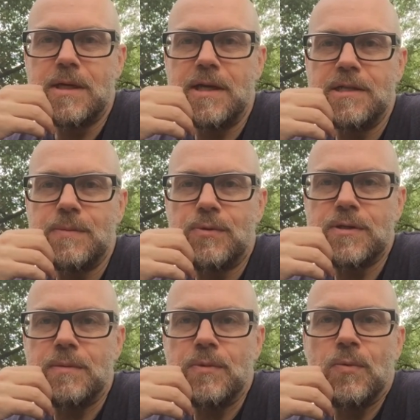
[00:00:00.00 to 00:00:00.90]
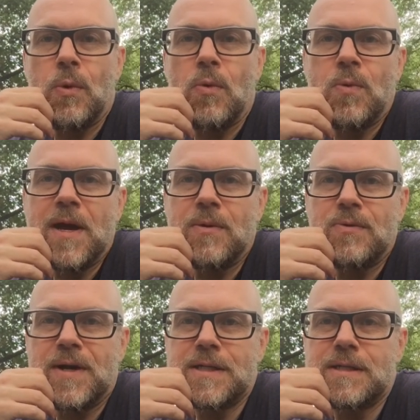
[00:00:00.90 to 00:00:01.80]
interpret them the wrong way,
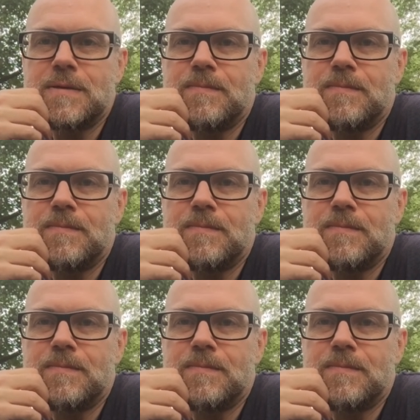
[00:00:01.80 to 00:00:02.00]
right?